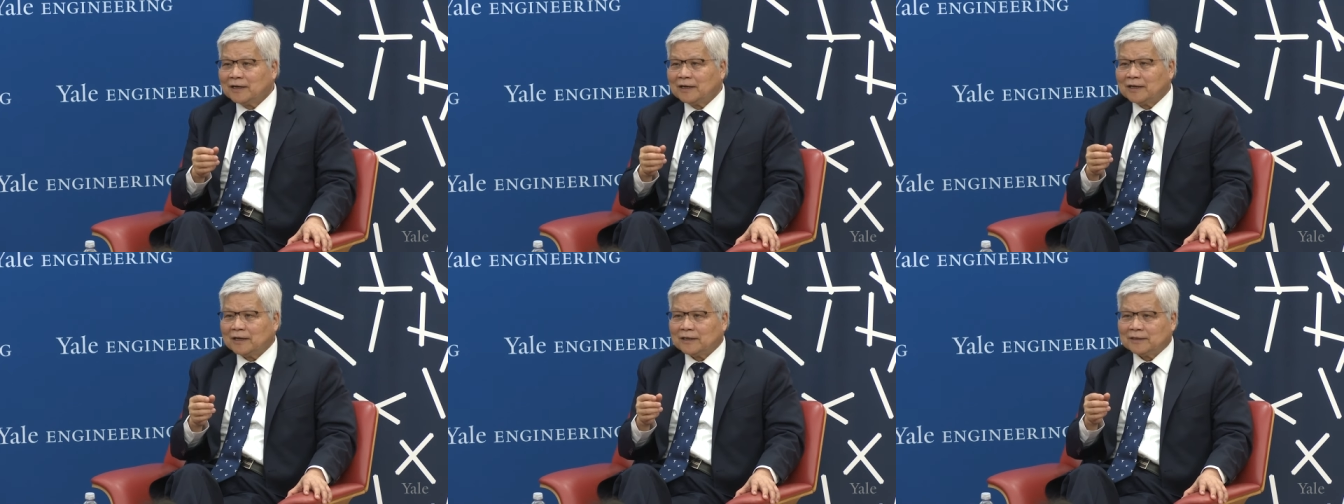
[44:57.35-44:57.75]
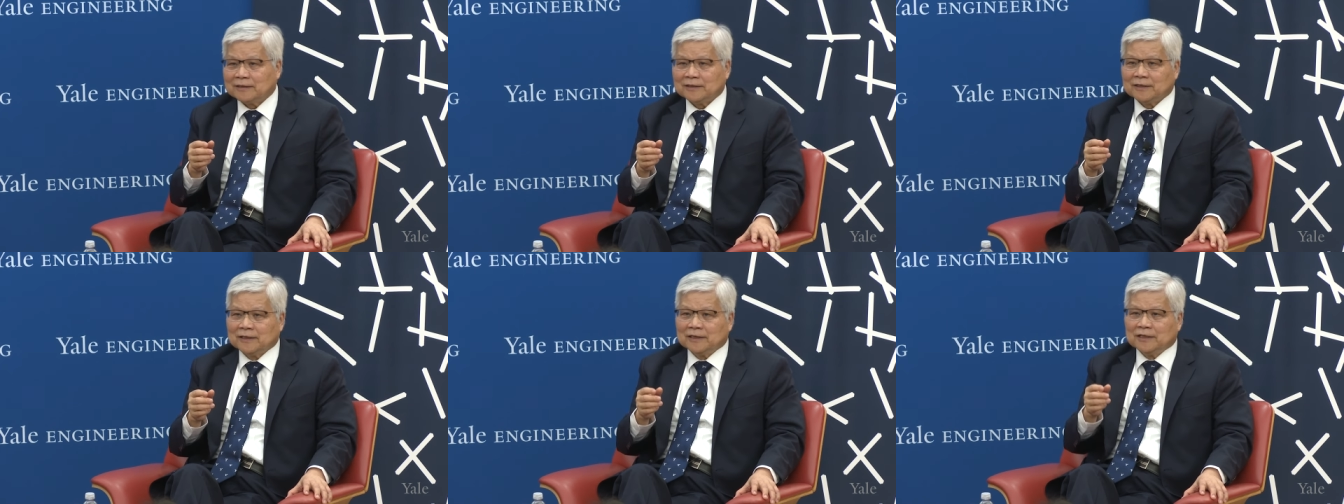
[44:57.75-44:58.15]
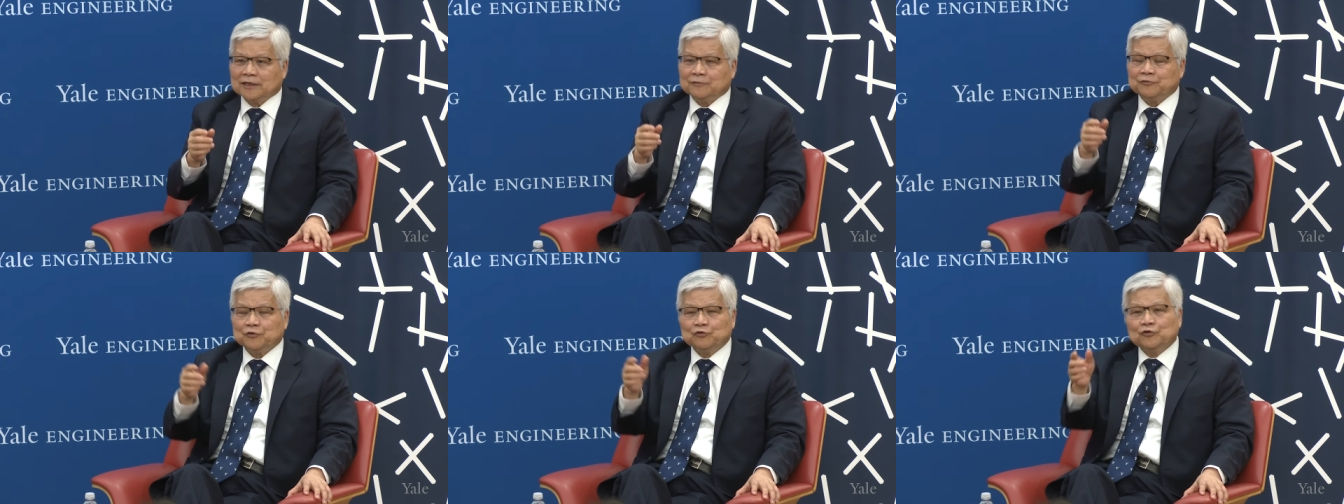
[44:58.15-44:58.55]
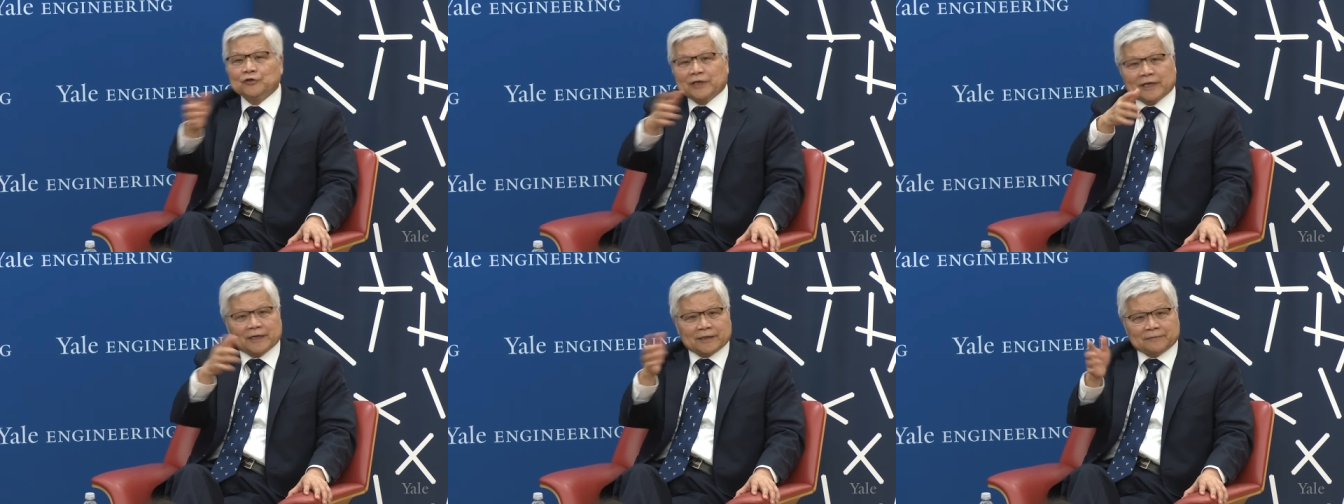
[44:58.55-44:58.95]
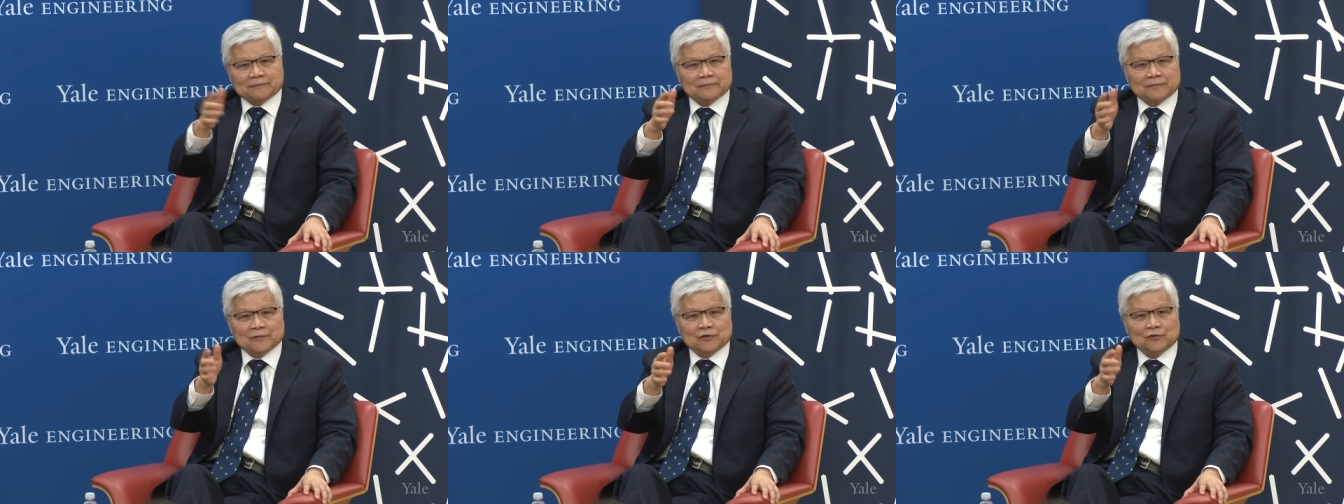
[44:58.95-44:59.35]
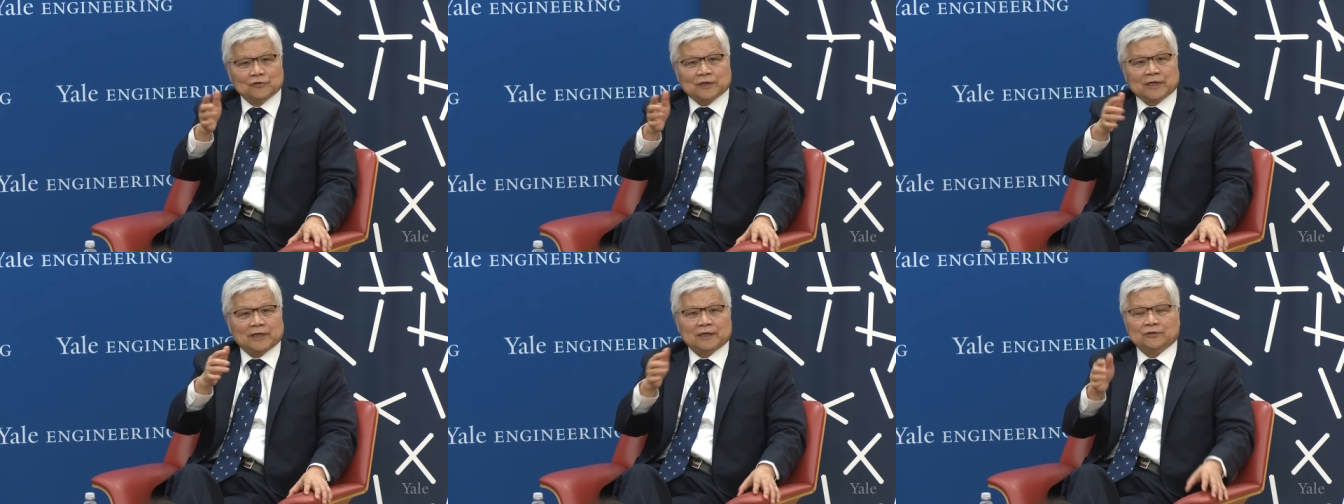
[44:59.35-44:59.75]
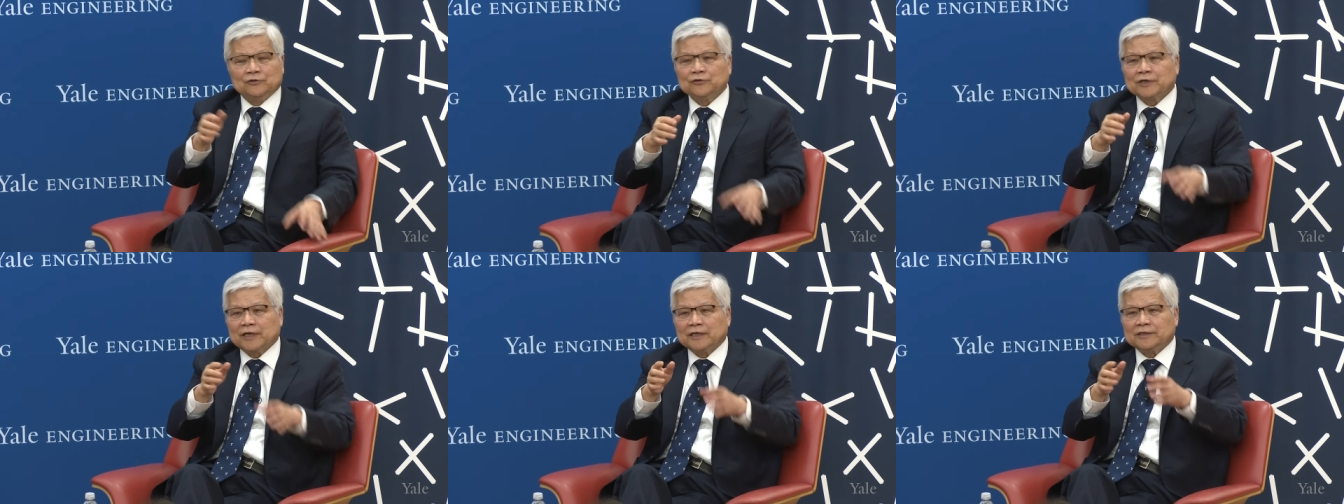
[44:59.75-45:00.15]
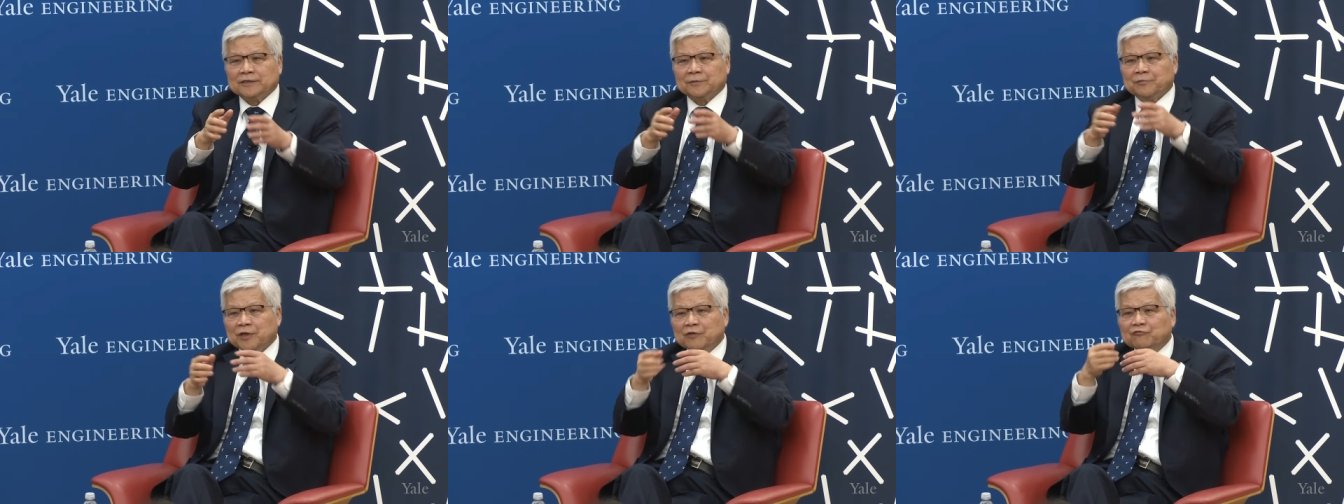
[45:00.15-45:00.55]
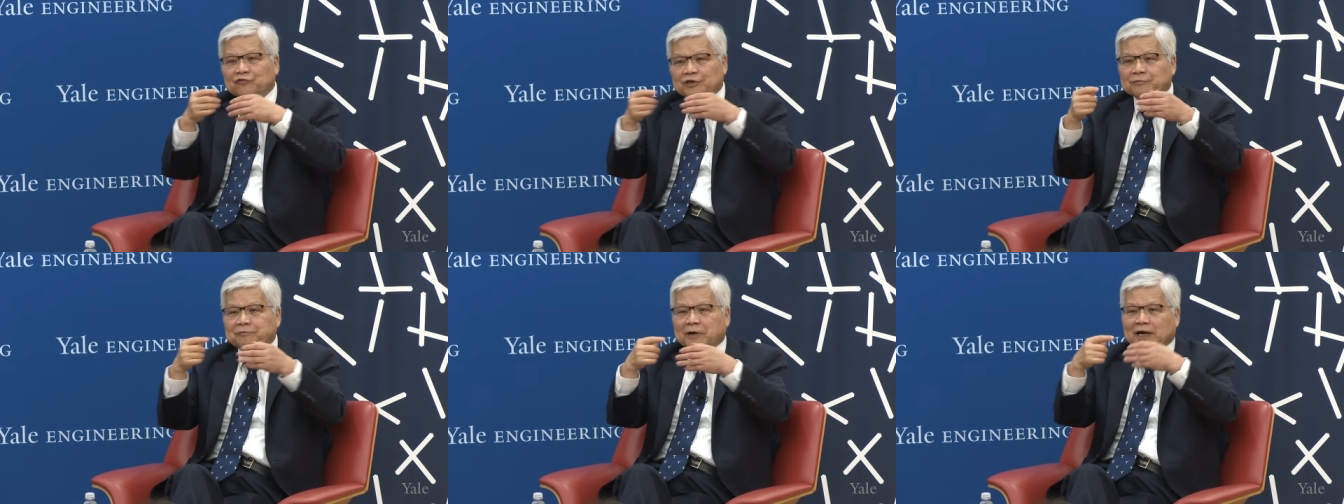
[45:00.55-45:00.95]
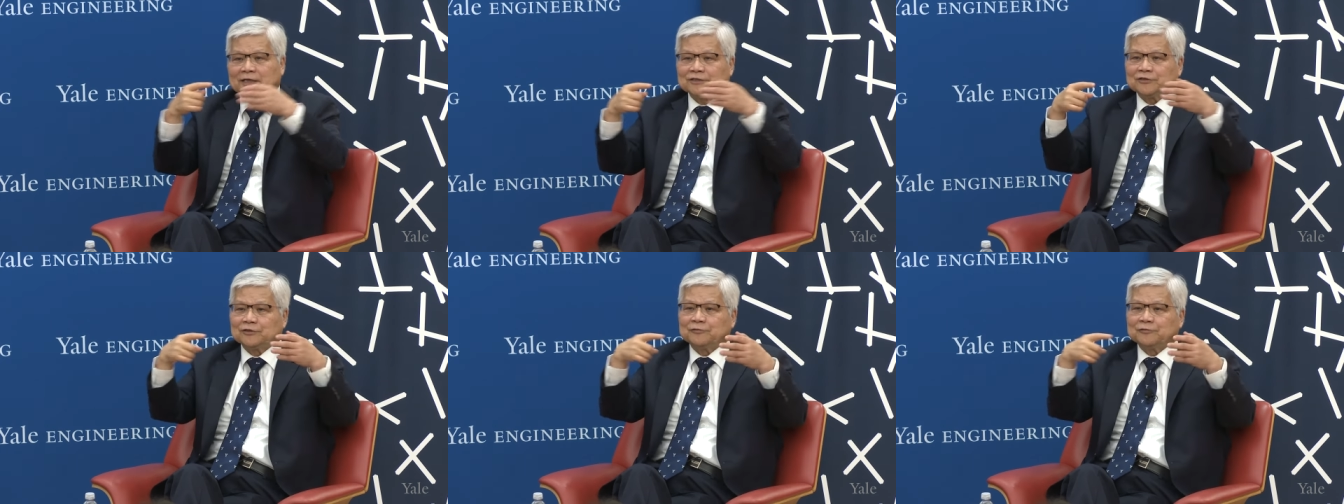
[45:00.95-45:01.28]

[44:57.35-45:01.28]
Uh, if you look at it, look at it, look at the mean free path